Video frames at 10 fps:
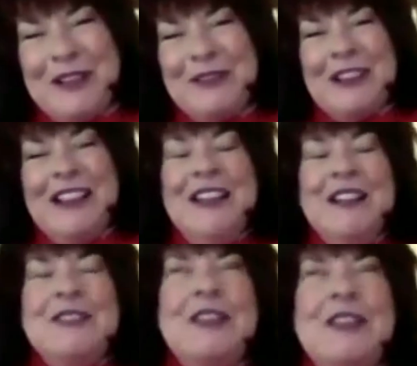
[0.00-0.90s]

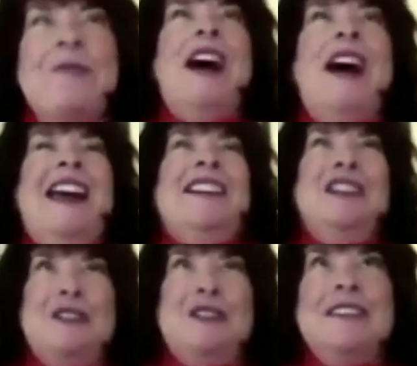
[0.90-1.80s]
So I had
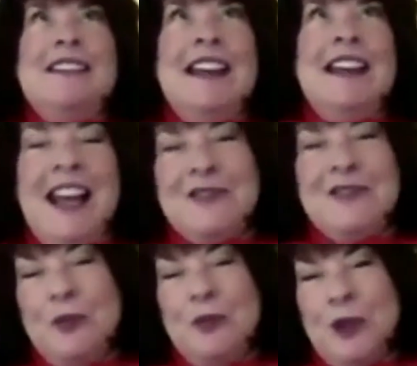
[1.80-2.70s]
learned that
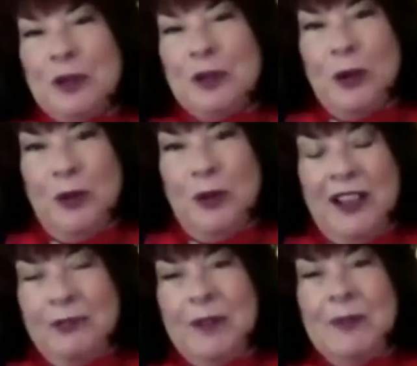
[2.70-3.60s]
after World
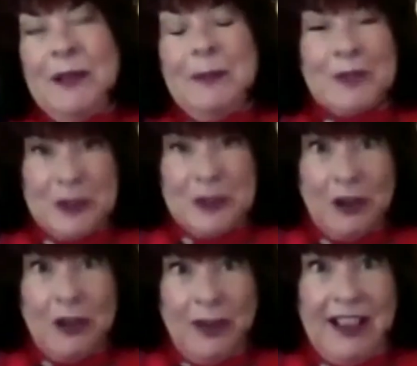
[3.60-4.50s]
War I, when people
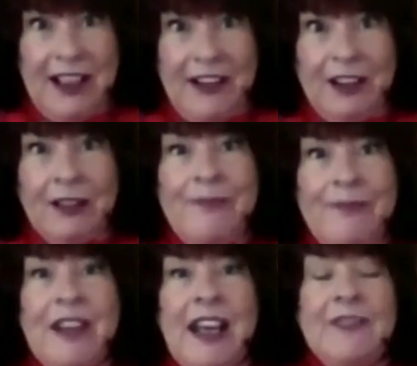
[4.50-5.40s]
saw one another
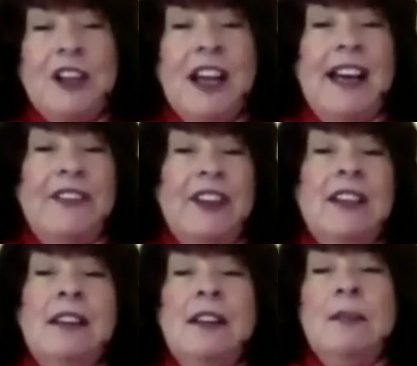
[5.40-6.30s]
after
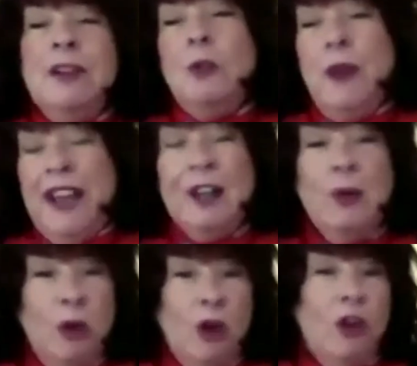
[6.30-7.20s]
having been away at
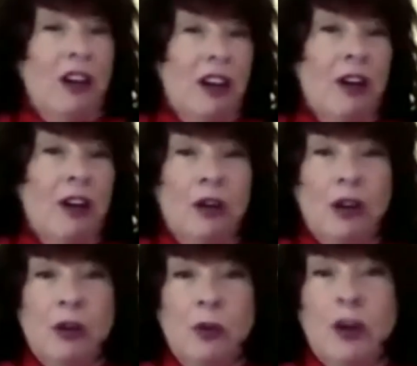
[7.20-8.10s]
war or
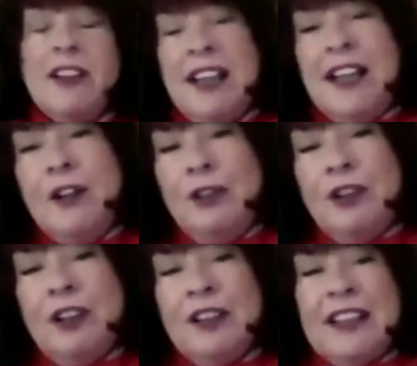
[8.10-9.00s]
working
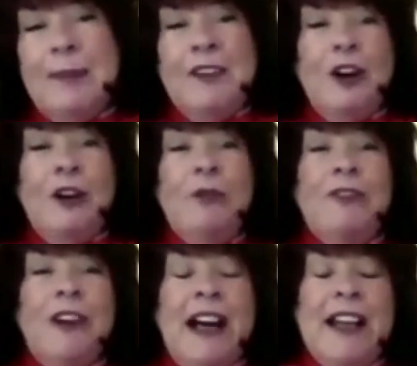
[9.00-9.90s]
or keeping the home
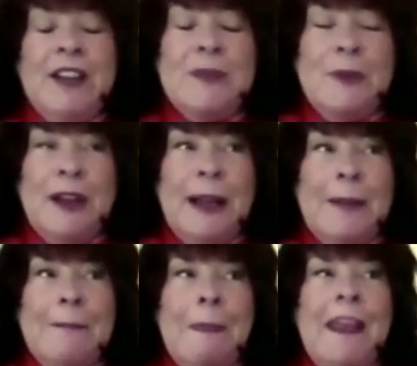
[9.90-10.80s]
fires burning,
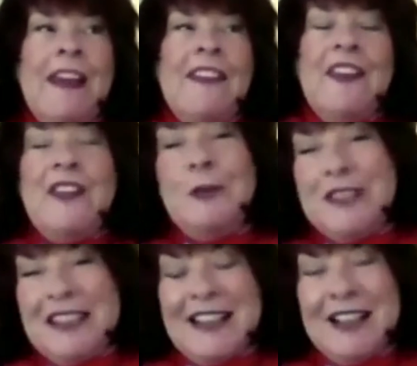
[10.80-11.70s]
that they would
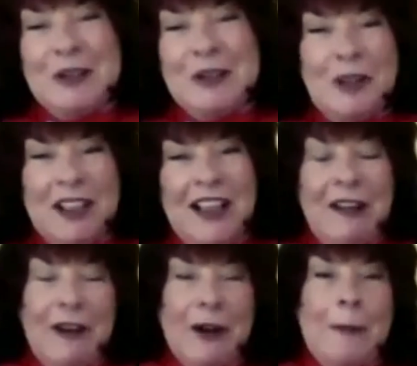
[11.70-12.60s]
say to one
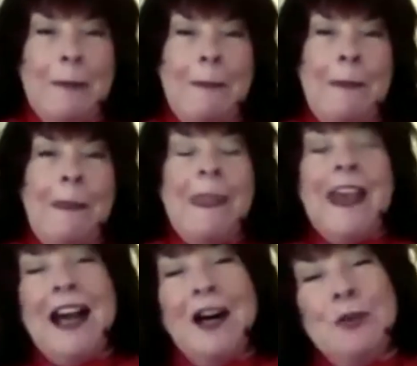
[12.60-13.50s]
another,
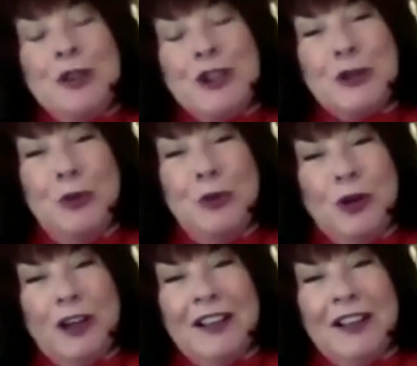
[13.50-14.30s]
"How was your war?"